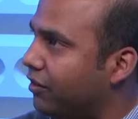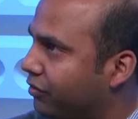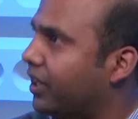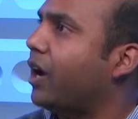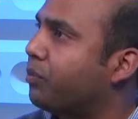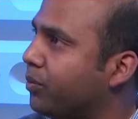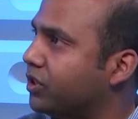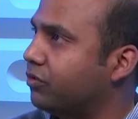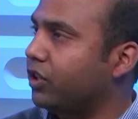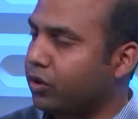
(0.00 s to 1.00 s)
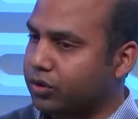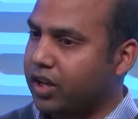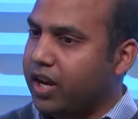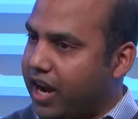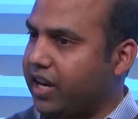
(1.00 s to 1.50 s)
And for that purpose, we use
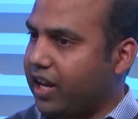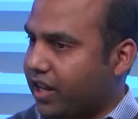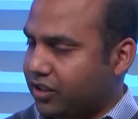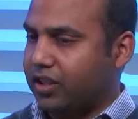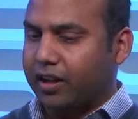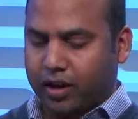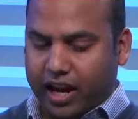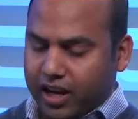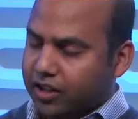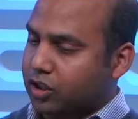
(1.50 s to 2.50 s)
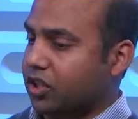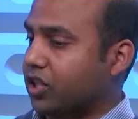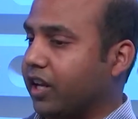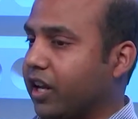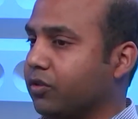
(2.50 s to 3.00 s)
ADLS. That ADLS
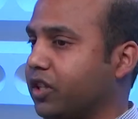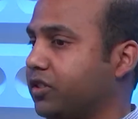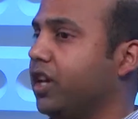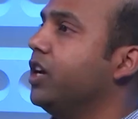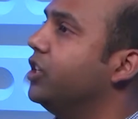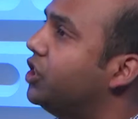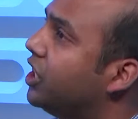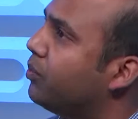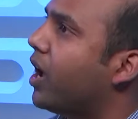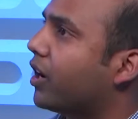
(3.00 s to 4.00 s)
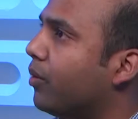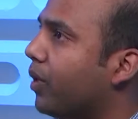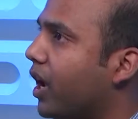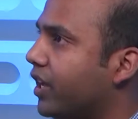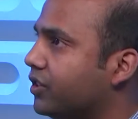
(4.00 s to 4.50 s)
essentially gives us GDPR
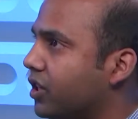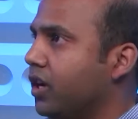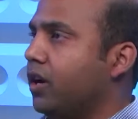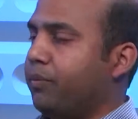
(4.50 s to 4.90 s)
compliance. Right.